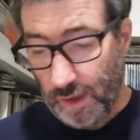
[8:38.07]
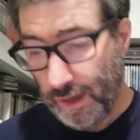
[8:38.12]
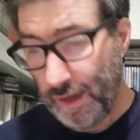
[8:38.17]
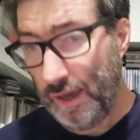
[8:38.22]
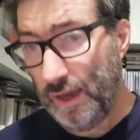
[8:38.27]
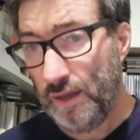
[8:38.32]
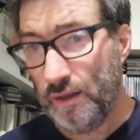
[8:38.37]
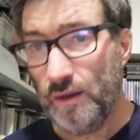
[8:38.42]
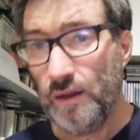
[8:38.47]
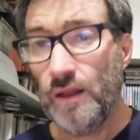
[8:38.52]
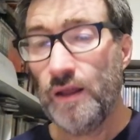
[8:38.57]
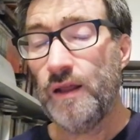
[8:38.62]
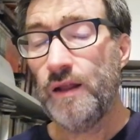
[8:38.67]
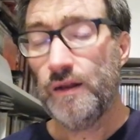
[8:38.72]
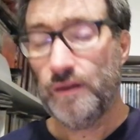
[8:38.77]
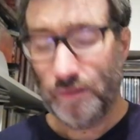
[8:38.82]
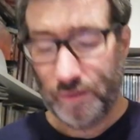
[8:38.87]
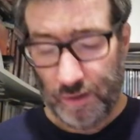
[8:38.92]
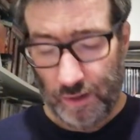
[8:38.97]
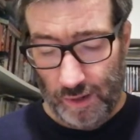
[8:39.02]
and
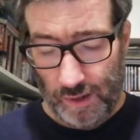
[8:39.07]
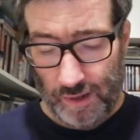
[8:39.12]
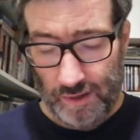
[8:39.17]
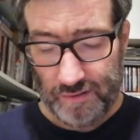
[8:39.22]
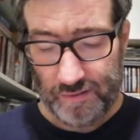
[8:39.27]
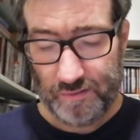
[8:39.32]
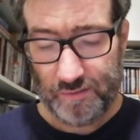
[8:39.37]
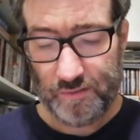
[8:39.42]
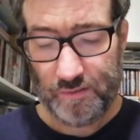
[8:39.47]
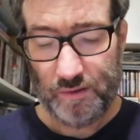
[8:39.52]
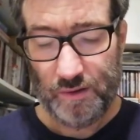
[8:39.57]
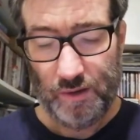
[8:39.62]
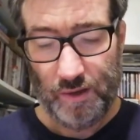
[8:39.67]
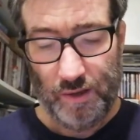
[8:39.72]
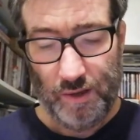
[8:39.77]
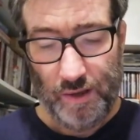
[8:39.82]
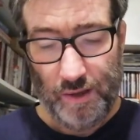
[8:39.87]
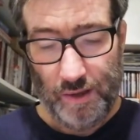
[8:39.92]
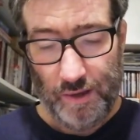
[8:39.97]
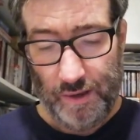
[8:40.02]
the last
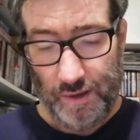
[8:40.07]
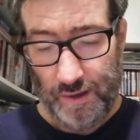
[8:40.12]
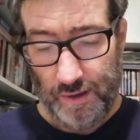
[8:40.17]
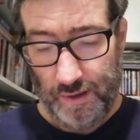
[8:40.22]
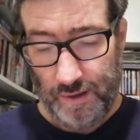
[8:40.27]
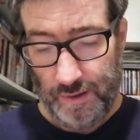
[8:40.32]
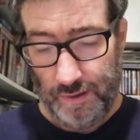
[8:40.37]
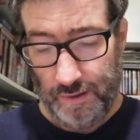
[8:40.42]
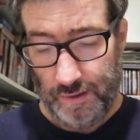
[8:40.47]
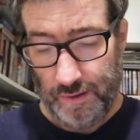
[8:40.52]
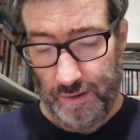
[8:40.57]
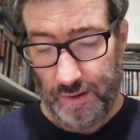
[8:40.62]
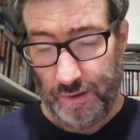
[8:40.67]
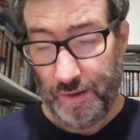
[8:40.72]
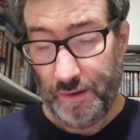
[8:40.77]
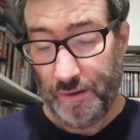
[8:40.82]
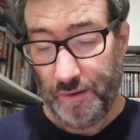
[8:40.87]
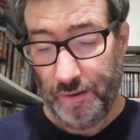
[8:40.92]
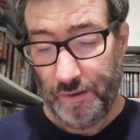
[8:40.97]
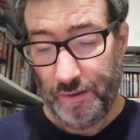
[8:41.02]

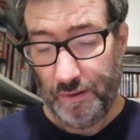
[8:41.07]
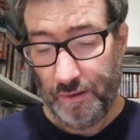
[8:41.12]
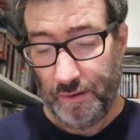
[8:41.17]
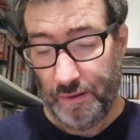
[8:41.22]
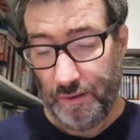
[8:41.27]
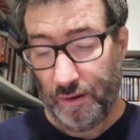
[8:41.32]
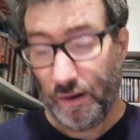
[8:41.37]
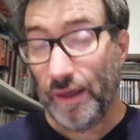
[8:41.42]
uh,